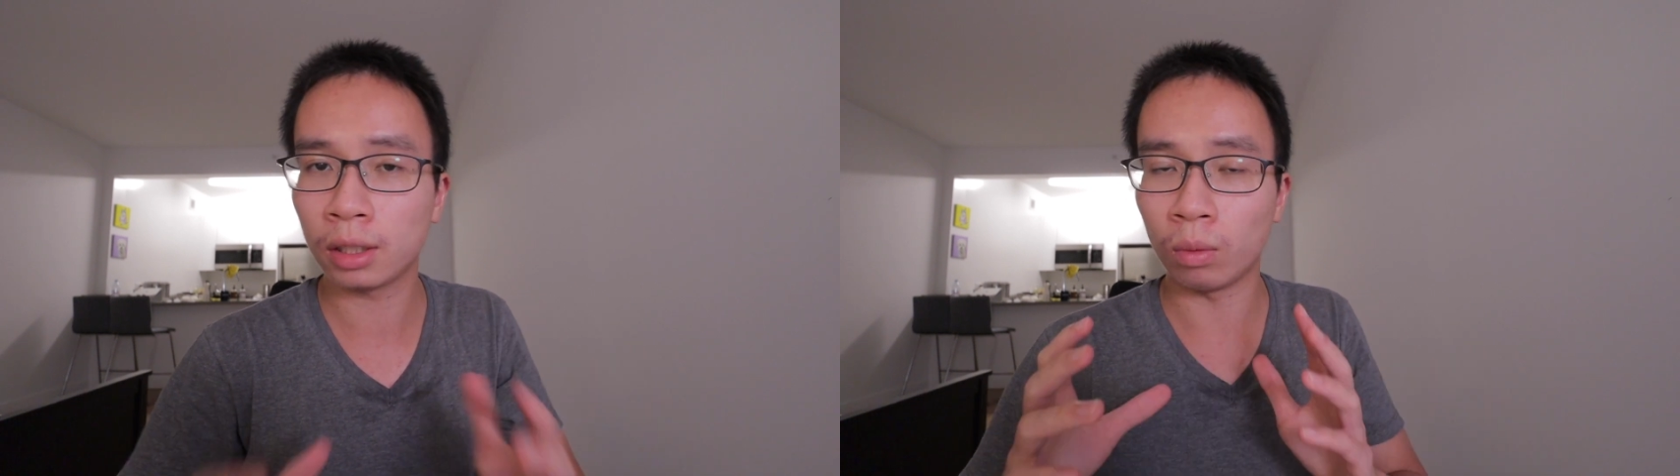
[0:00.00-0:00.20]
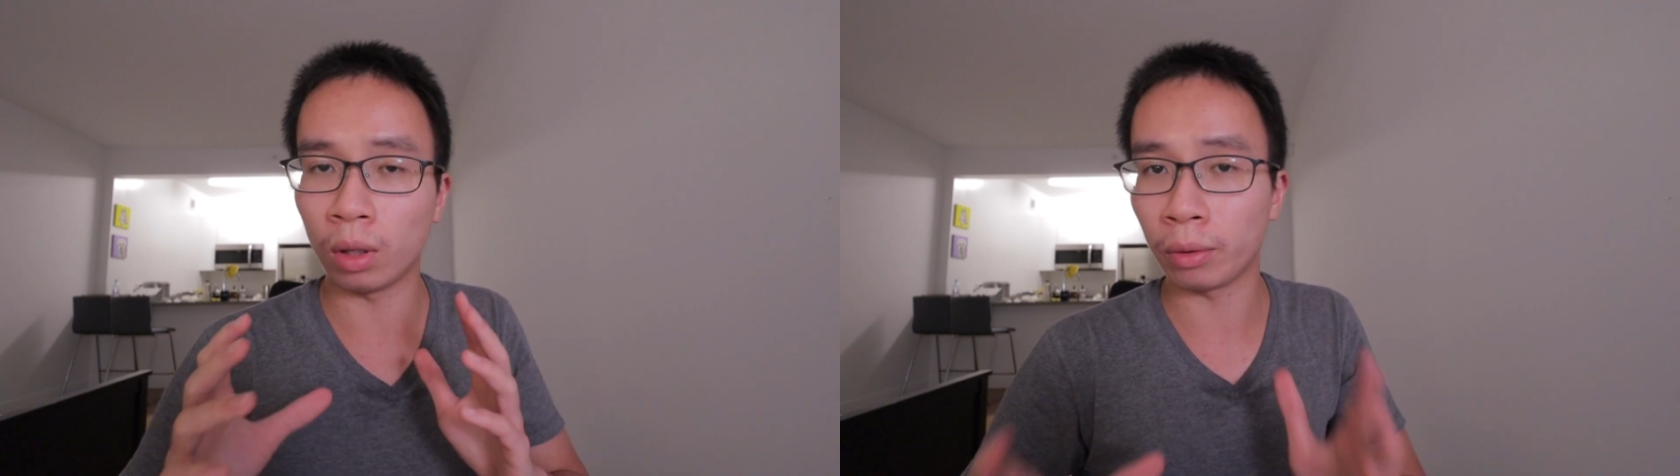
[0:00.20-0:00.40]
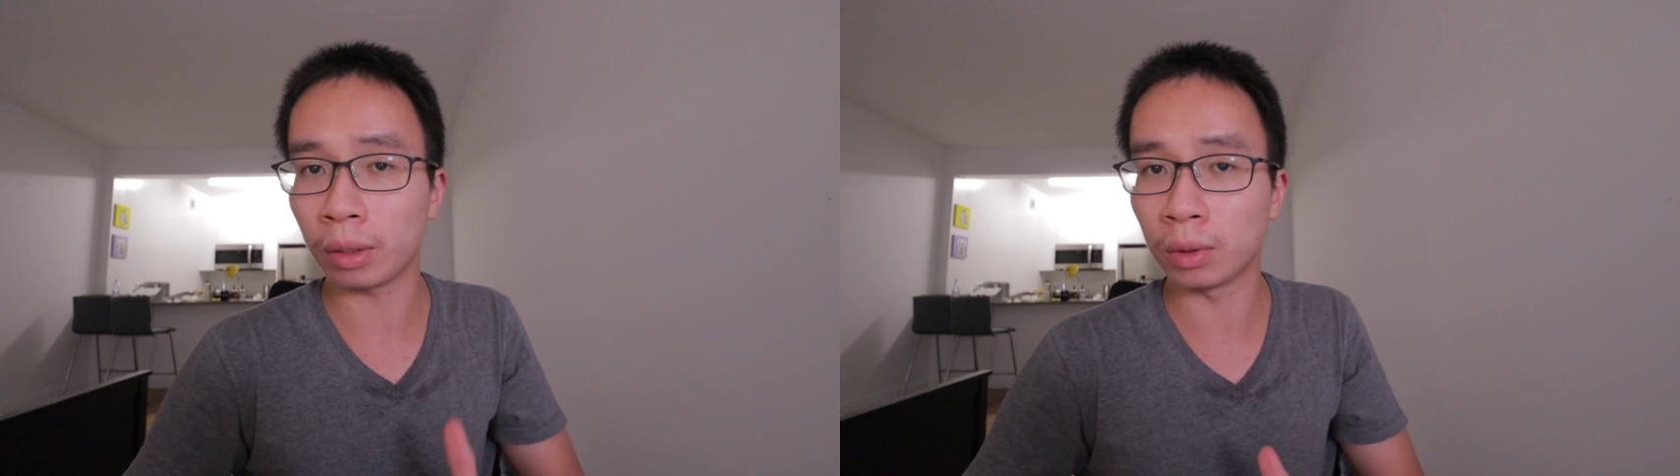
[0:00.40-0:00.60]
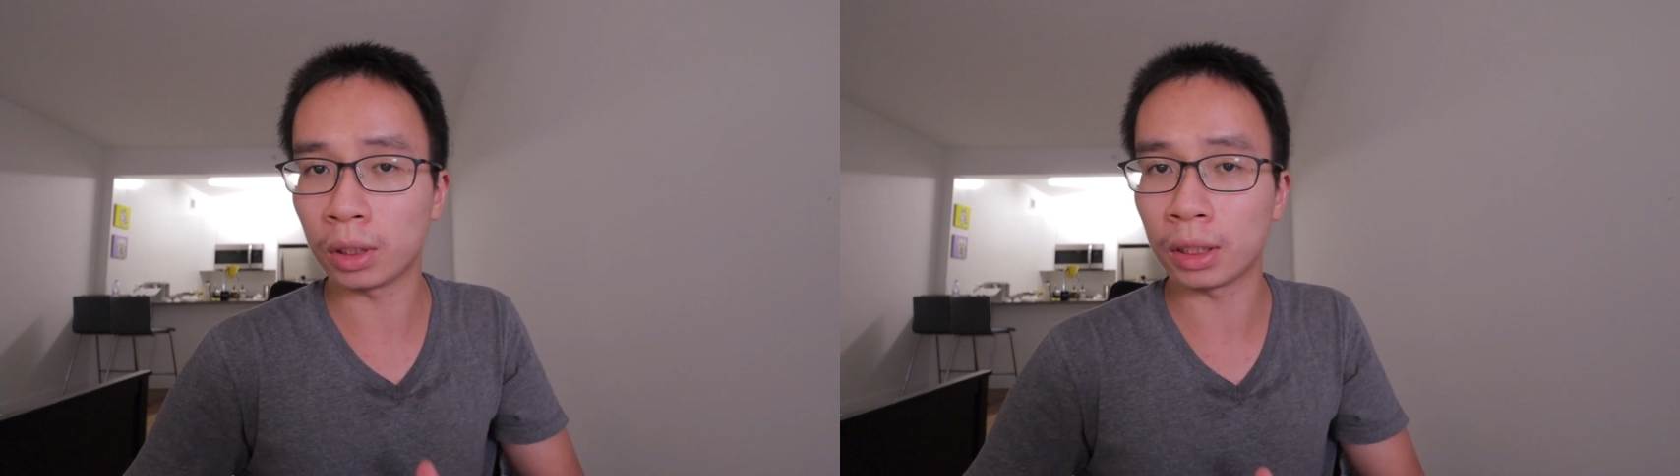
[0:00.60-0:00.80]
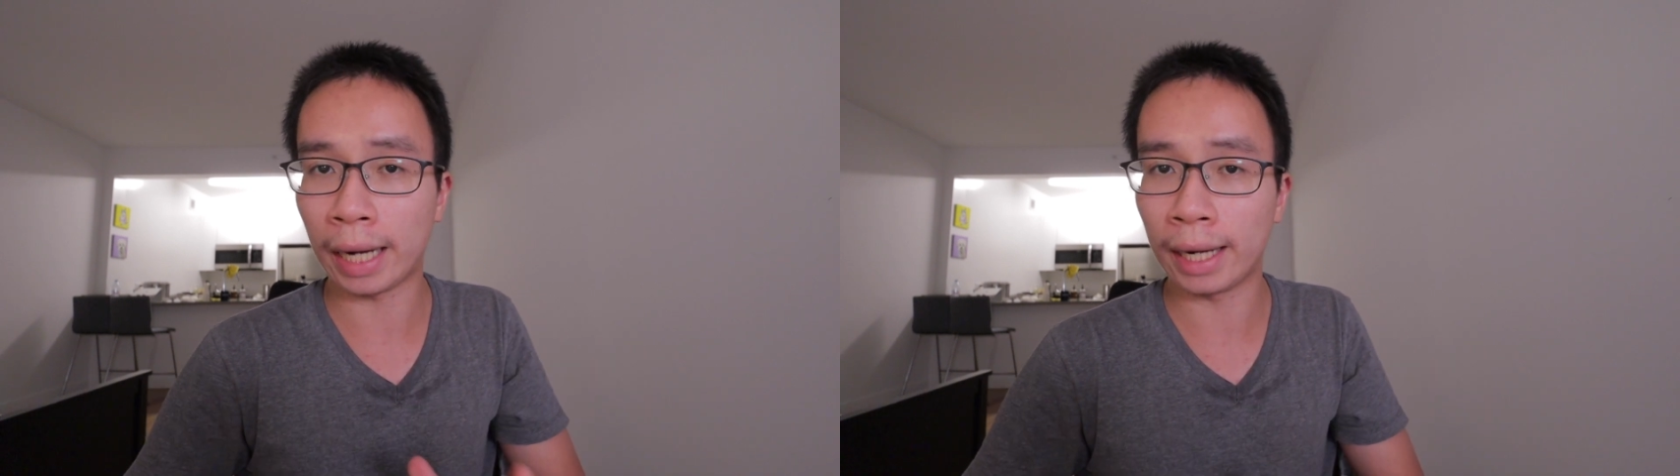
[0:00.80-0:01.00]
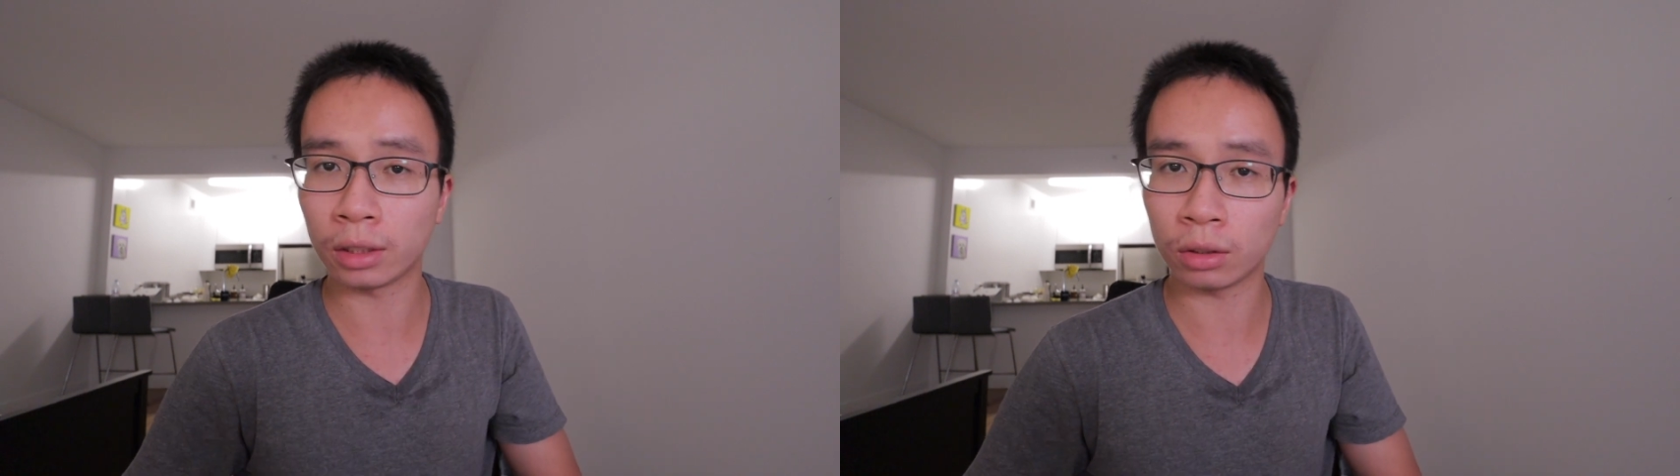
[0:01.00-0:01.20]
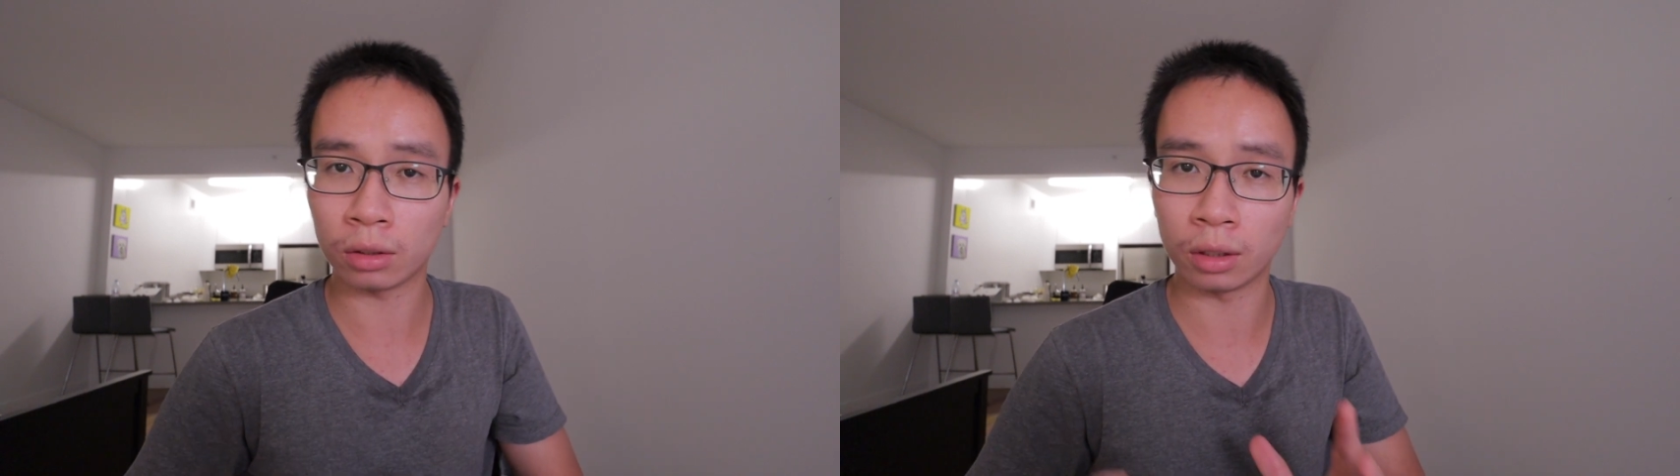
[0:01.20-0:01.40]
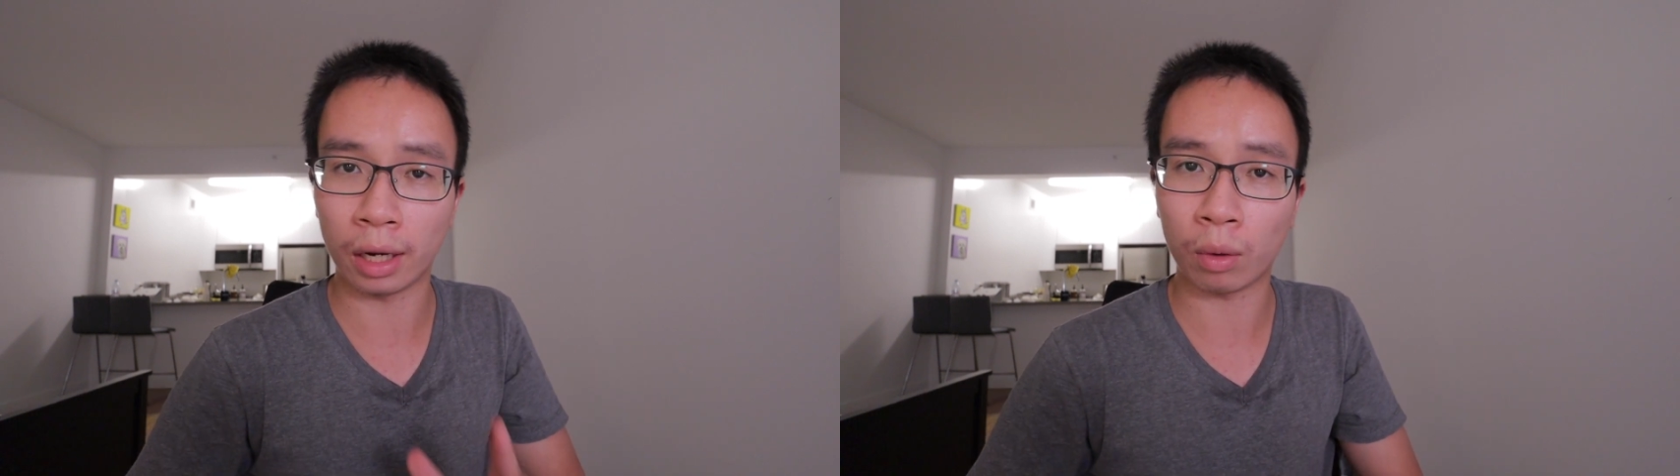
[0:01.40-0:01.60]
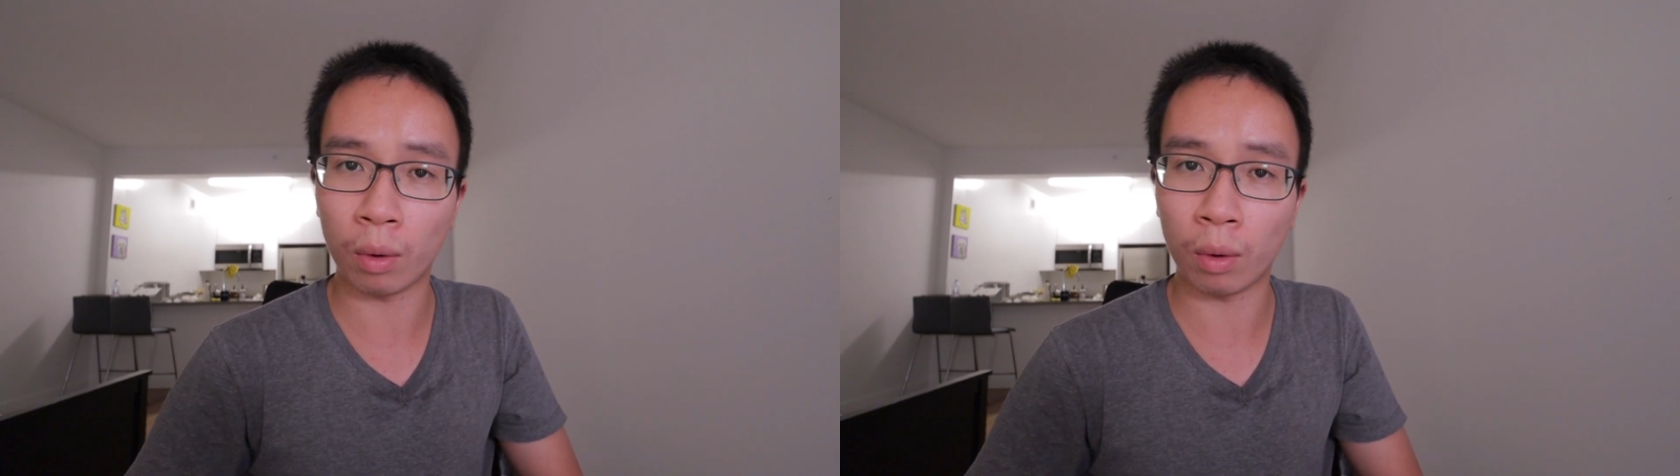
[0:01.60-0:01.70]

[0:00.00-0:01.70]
Well, Eric Ries's answer to that